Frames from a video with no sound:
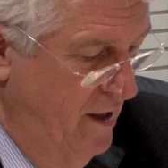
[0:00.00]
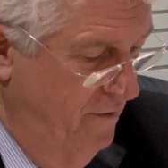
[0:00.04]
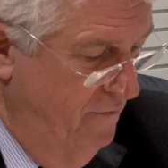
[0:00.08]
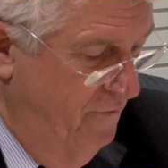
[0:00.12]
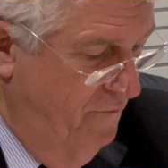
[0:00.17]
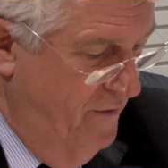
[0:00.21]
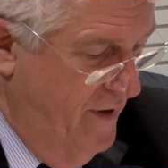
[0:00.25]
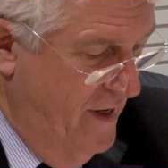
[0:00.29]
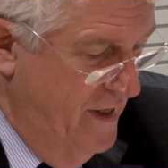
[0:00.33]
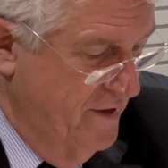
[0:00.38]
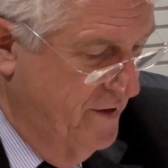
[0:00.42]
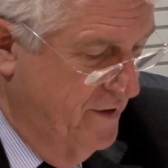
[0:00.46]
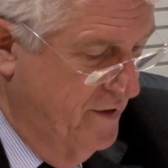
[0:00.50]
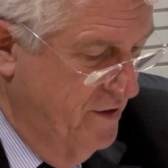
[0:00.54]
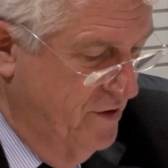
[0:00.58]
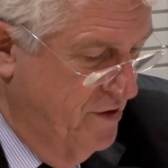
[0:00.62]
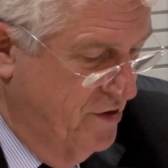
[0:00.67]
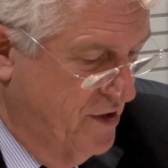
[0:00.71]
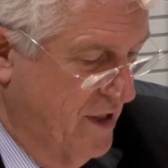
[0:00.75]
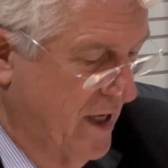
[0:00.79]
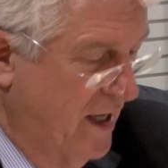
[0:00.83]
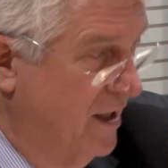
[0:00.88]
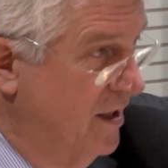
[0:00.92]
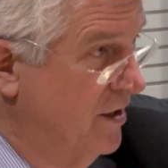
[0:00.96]

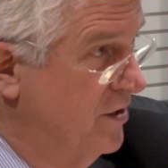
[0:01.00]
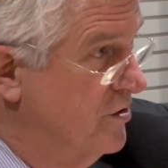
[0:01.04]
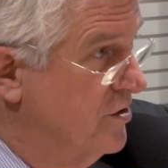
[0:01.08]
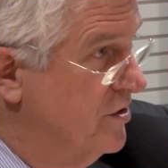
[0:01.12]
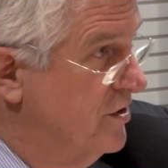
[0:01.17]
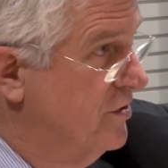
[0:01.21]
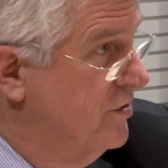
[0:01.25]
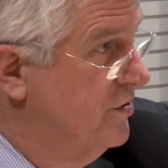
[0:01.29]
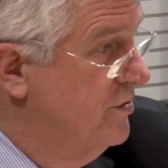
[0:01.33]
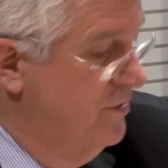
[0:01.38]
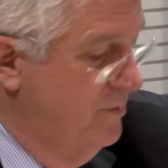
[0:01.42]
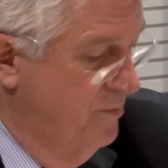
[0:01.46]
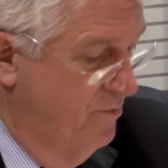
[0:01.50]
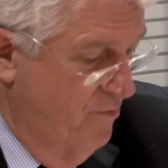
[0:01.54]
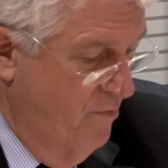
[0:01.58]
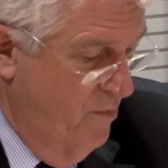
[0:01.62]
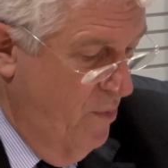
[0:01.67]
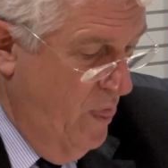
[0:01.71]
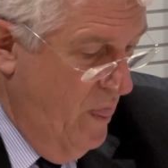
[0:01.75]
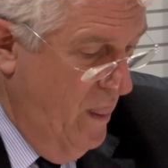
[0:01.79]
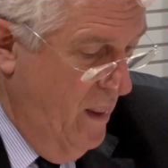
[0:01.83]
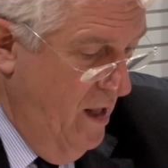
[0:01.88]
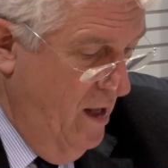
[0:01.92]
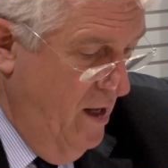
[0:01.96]
faces challenges.
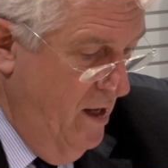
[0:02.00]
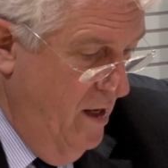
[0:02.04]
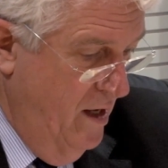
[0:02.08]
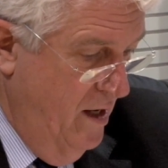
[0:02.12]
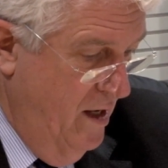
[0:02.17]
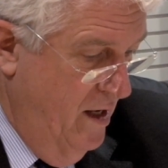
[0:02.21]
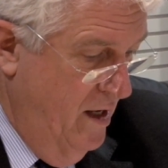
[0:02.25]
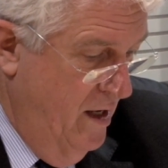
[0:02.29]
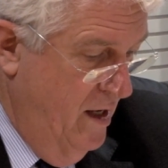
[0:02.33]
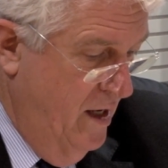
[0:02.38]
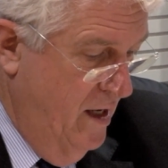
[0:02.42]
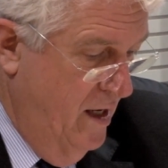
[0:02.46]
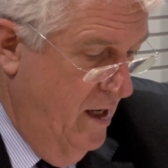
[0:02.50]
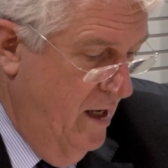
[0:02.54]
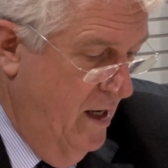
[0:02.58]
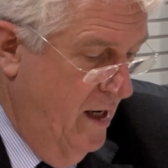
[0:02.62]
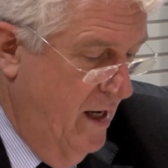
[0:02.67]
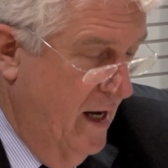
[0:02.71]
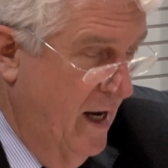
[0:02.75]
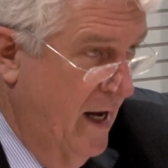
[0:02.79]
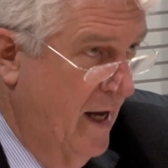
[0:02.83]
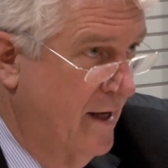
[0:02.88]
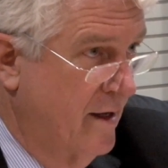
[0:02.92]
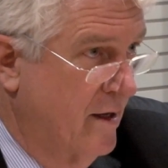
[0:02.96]

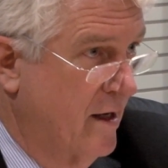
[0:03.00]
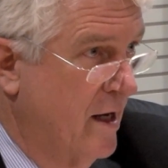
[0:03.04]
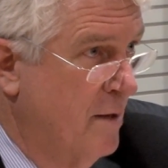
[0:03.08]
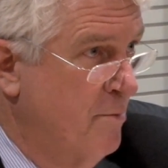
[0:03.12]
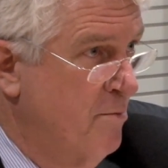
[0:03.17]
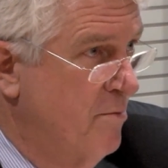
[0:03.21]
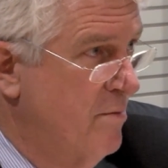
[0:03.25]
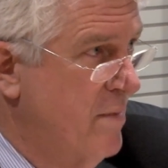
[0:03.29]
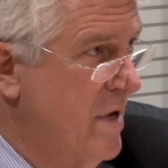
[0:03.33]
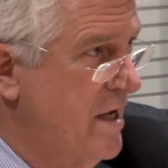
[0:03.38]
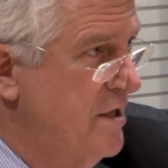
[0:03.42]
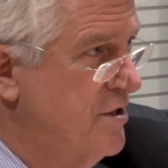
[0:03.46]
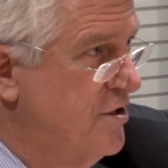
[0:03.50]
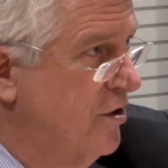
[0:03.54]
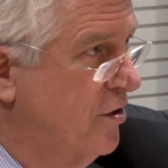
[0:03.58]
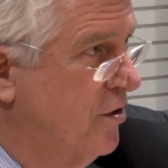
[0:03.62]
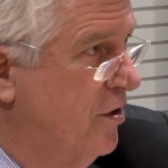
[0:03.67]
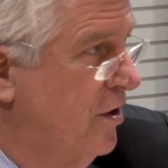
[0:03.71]
And a major